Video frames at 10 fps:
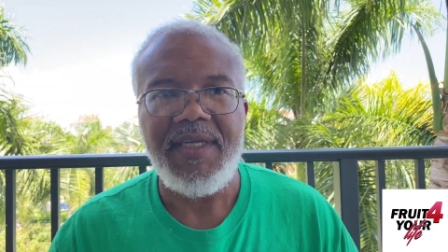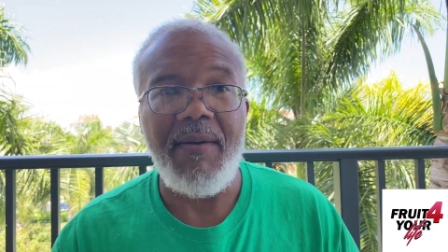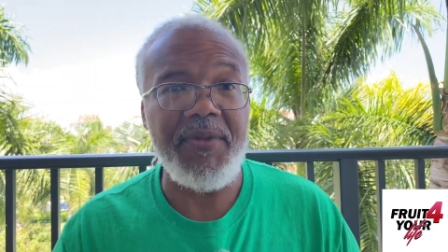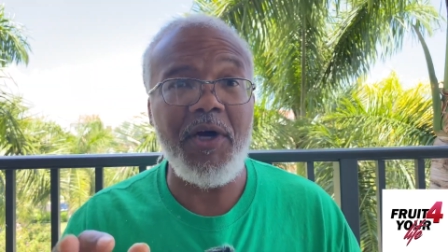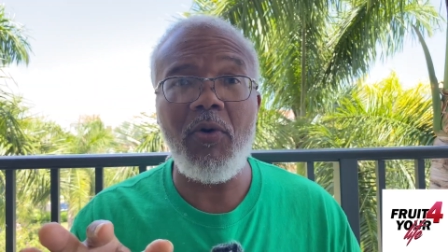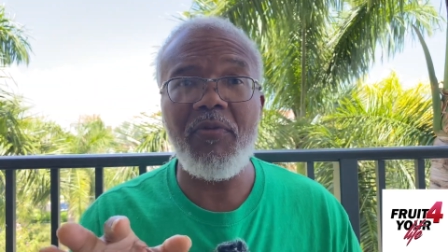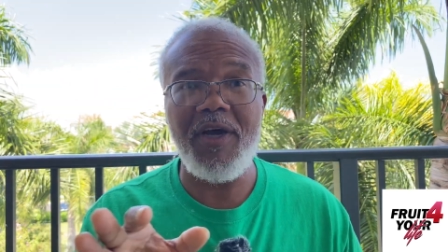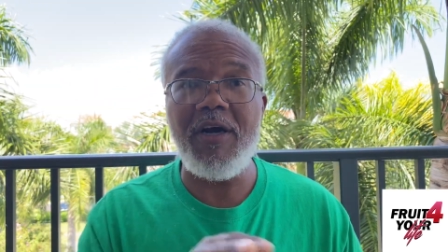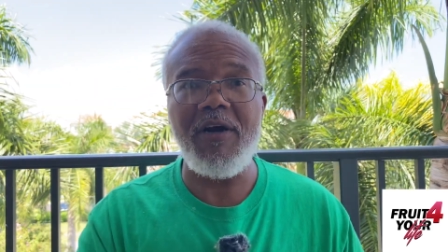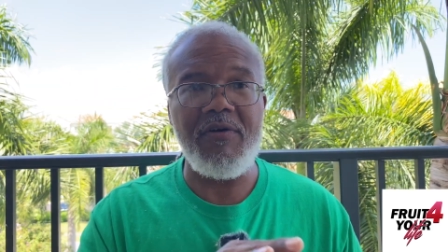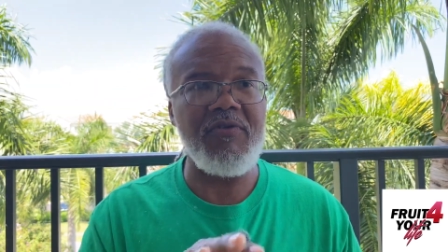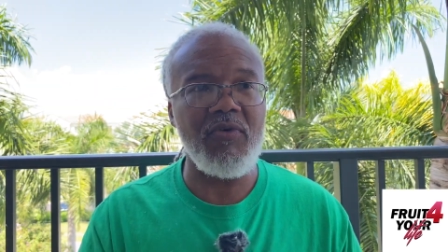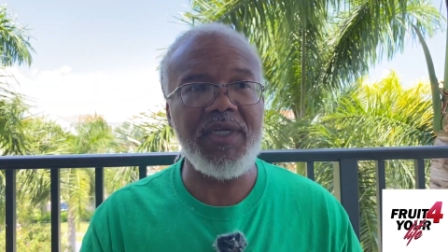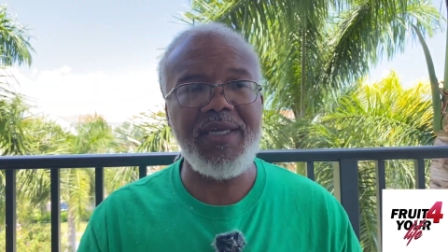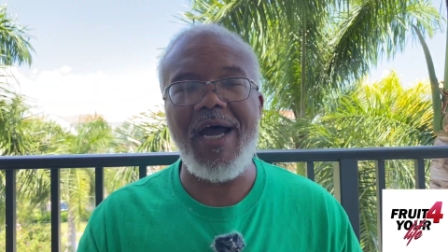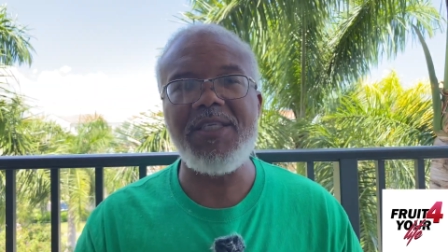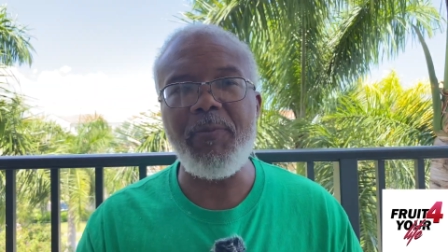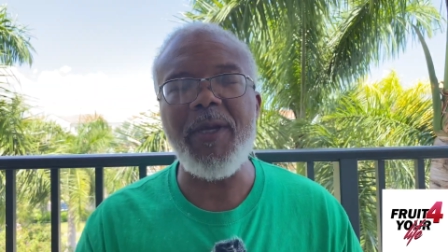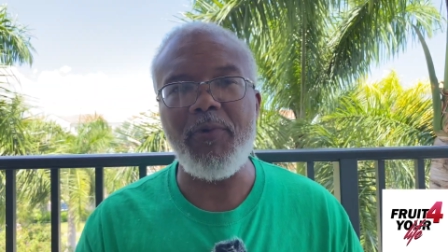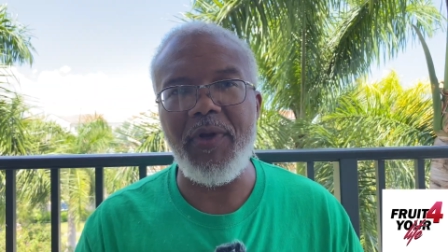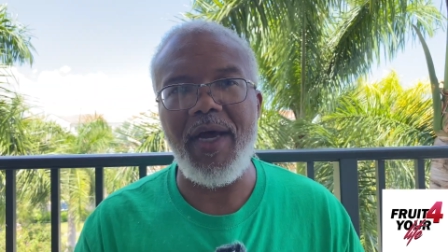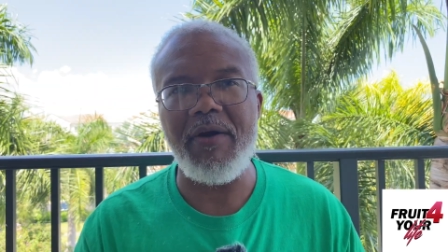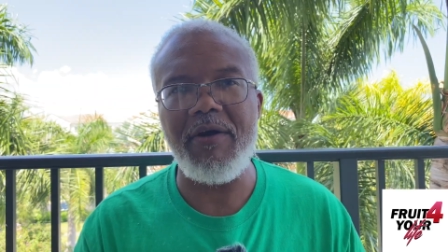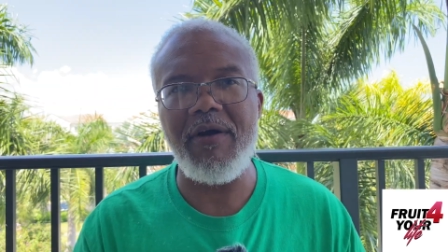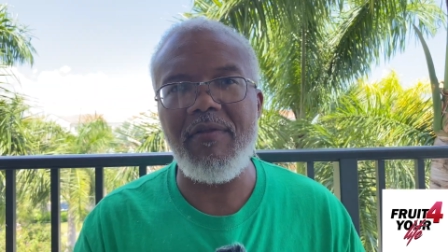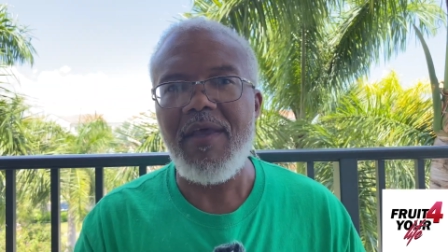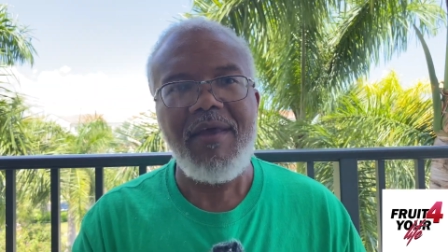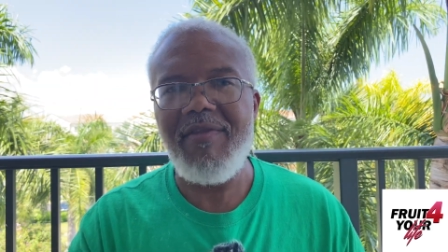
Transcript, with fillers: I mean, though there are really nice people down here,